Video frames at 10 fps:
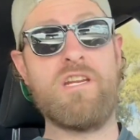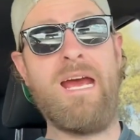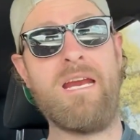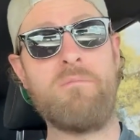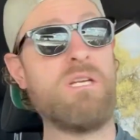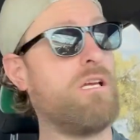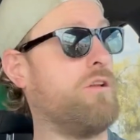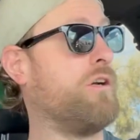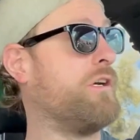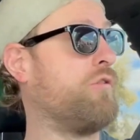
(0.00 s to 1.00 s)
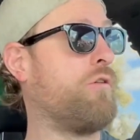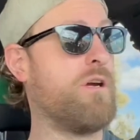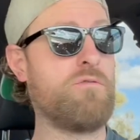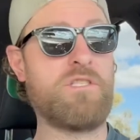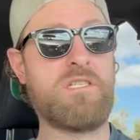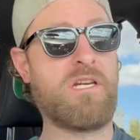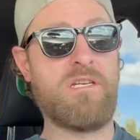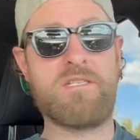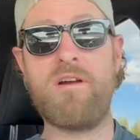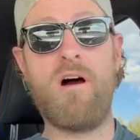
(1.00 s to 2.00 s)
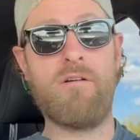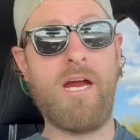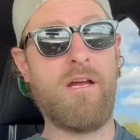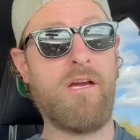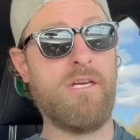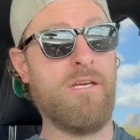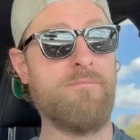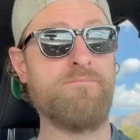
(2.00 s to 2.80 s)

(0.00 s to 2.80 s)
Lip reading: You had to be alert or it was just going to stall right on you.